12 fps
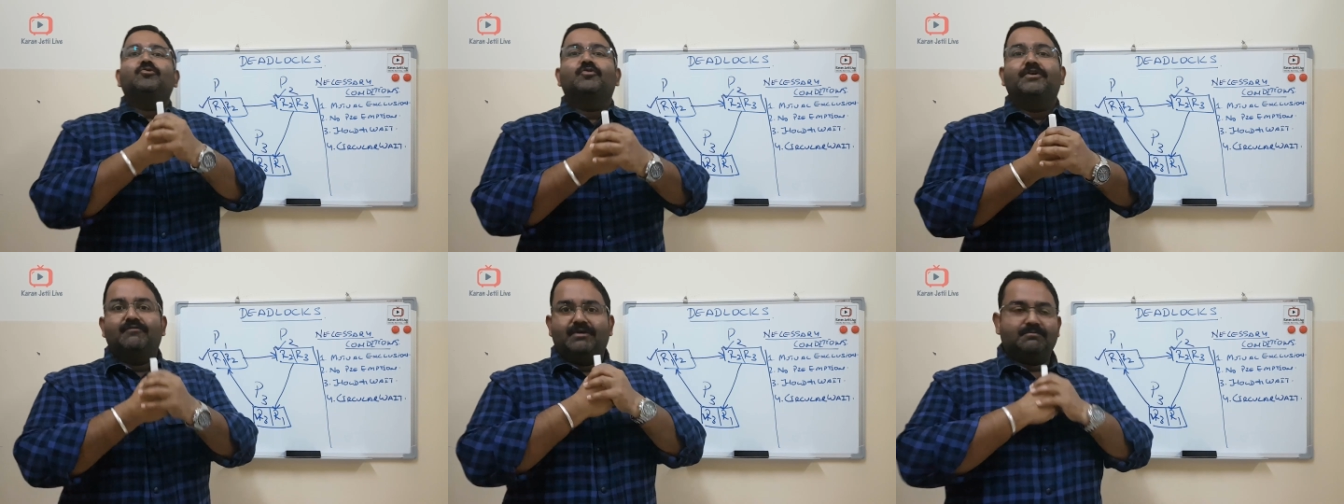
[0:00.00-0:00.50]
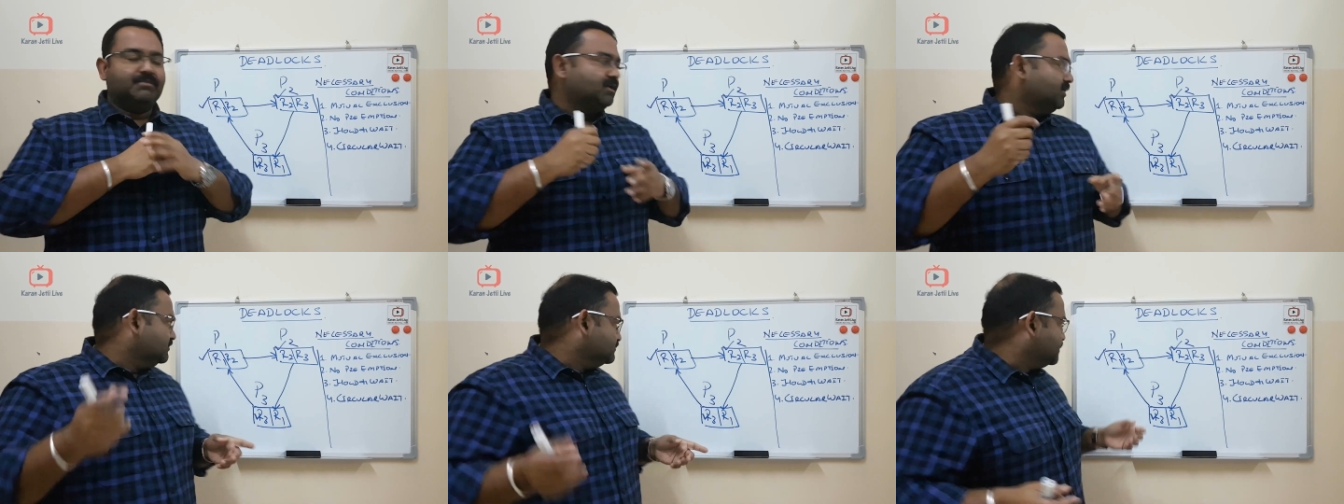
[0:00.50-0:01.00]
to give up.
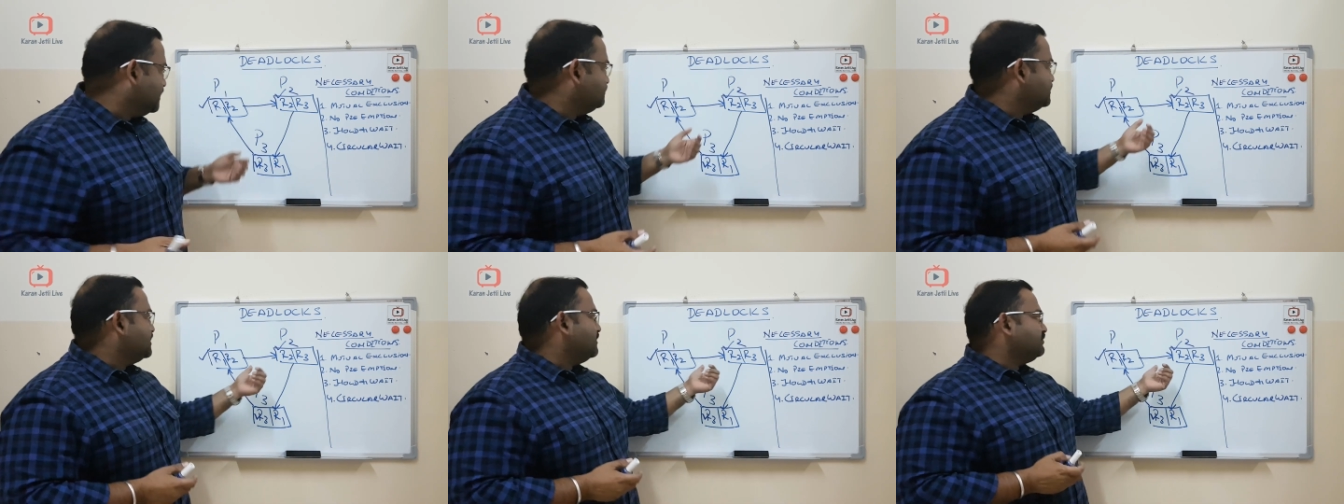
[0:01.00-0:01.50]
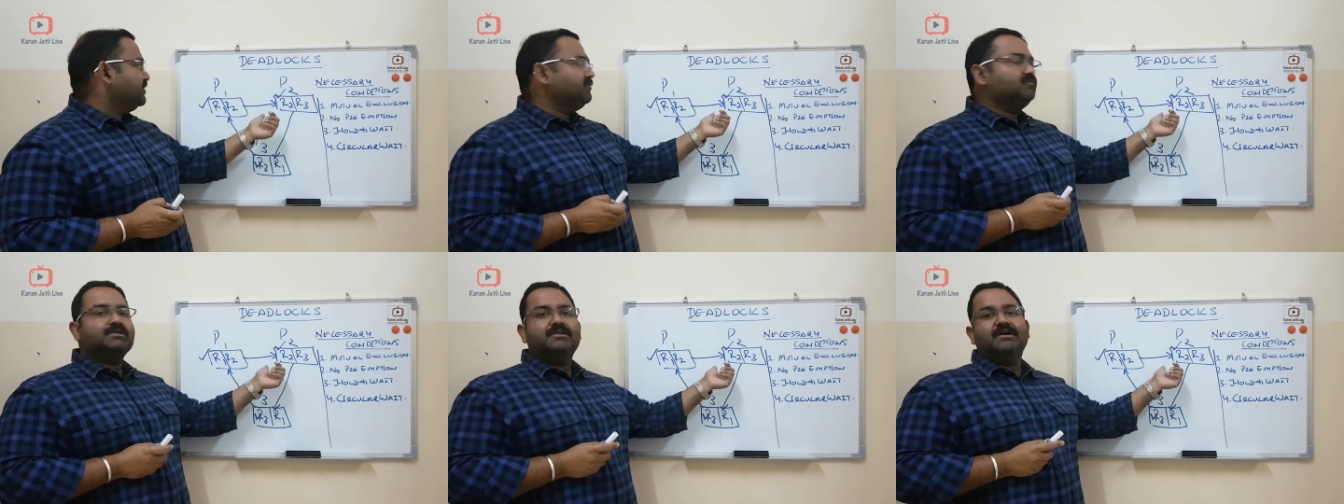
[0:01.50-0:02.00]
Same is
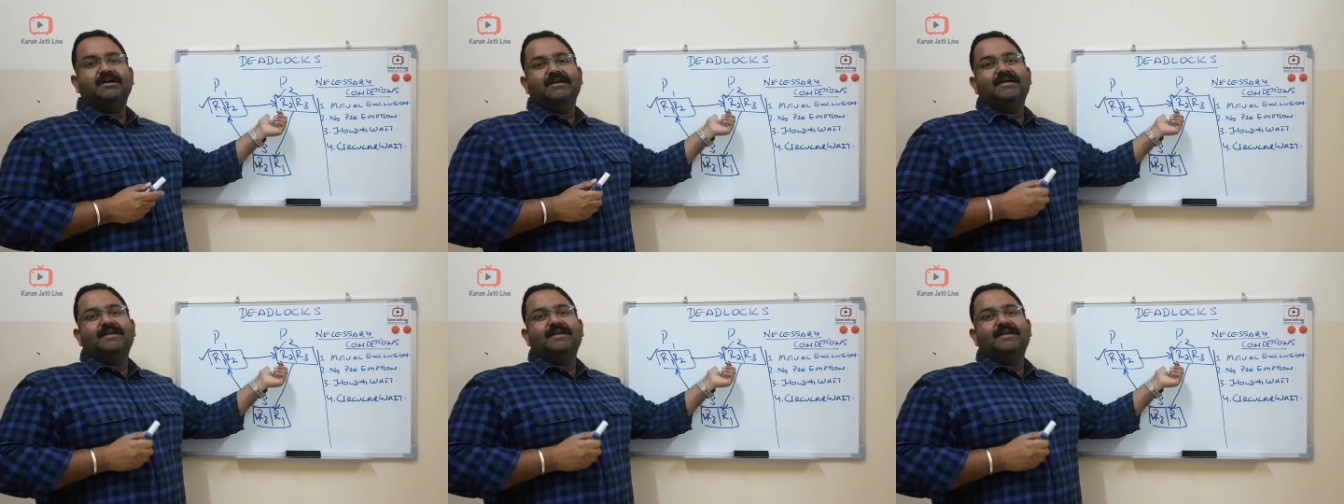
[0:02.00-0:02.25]
happening with the